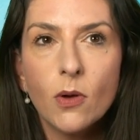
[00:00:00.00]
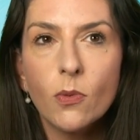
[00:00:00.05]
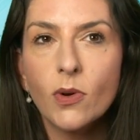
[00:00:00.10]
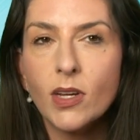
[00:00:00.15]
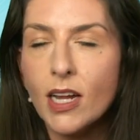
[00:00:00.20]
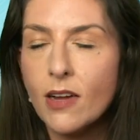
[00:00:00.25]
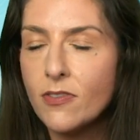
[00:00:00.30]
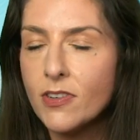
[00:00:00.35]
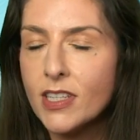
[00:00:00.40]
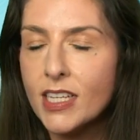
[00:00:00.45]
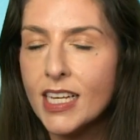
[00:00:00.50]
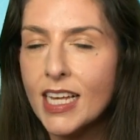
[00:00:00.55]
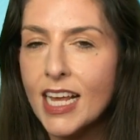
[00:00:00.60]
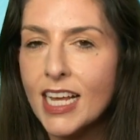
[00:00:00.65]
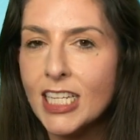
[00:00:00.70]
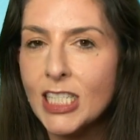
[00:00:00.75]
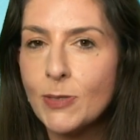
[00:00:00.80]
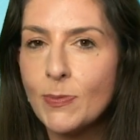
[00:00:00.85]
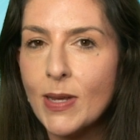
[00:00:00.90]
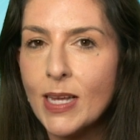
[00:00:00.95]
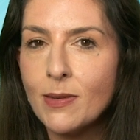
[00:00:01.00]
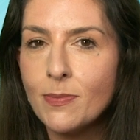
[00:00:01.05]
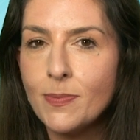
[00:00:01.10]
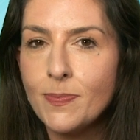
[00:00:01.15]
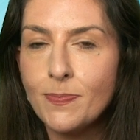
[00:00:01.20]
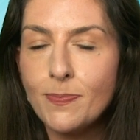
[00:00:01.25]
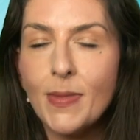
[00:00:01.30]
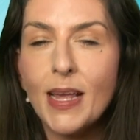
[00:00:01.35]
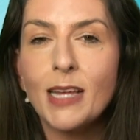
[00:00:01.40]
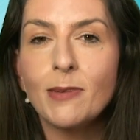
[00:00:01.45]
Whatever the case may,
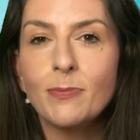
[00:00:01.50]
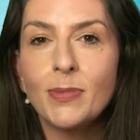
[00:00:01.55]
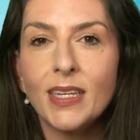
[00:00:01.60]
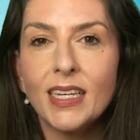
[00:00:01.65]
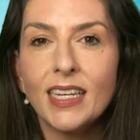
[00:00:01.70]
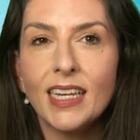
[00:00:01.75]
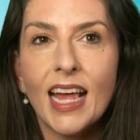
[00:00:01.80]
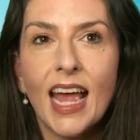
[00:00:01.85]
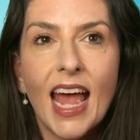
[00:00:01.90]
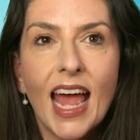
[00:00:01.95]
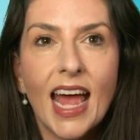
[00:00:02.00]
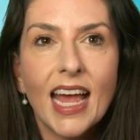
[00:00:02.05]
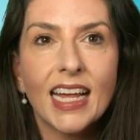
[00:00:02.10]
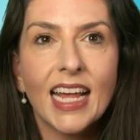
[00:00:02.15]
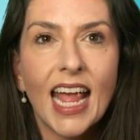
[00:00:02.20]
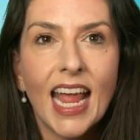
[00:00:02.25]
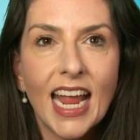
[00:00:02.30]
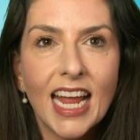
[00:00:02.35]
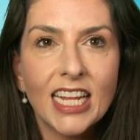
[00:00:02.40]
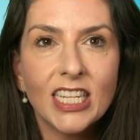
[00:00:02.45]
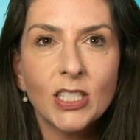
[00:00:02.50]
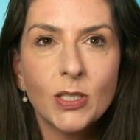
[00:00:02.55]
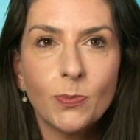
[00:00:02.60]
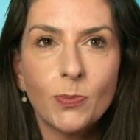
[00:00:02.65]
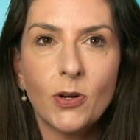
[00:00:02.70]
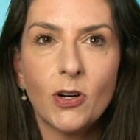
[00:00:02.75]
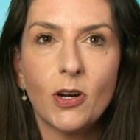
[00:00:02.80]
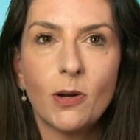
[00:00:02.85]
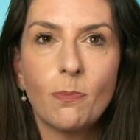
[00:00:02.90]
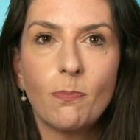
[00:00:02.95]
may be, egg and
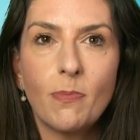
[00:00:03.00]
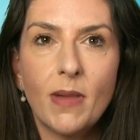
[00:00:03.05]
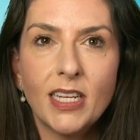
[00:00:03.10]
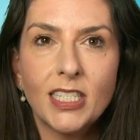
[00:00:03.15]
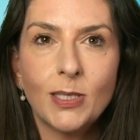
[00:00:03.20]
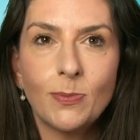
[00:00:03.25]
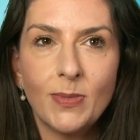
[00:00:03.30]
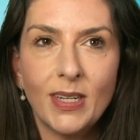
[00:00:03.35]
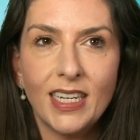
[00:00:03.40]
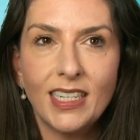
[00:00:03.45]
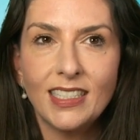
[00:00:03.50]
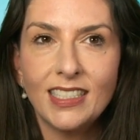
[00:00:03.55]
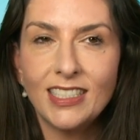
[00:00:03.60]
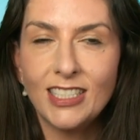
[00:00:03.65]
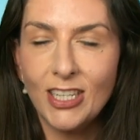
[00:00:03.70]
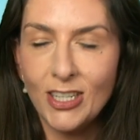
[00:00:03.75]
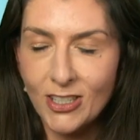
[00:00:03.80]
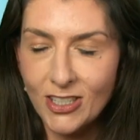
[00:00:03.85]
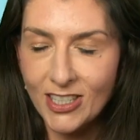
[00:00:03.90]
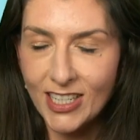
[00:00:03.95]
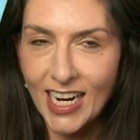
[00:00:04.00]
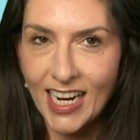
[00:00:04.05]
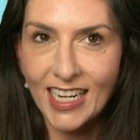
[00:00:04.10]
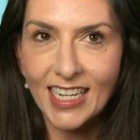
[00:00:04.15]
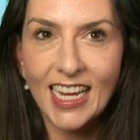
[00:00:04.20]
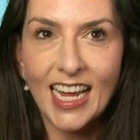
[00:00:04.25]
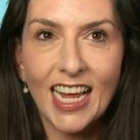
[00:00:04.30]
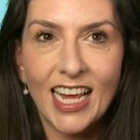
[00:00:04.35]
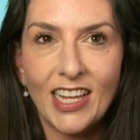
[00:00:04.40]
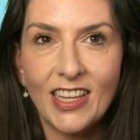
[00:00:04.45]
sperm must meet to
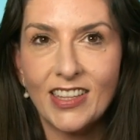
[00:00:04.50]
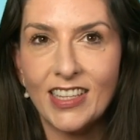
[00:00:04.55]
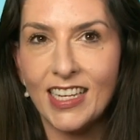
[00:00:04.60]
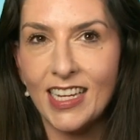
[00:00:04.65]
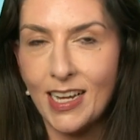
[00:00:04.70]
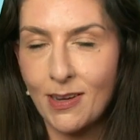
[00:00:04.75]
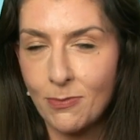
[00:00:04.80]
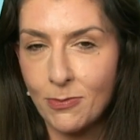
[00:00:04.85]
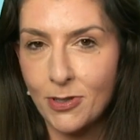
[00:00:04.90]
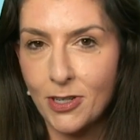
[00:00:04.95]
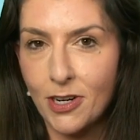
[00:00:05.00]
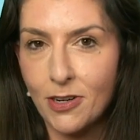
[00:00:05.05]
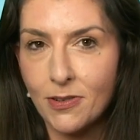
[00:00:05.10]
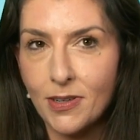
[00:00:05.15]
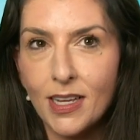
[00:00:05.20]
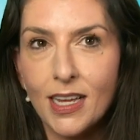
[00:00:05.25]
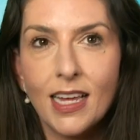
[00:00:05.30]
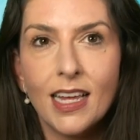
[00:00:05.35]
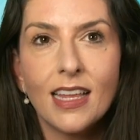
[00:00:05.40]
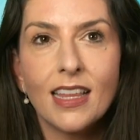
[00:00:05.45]
create a healthy embryo.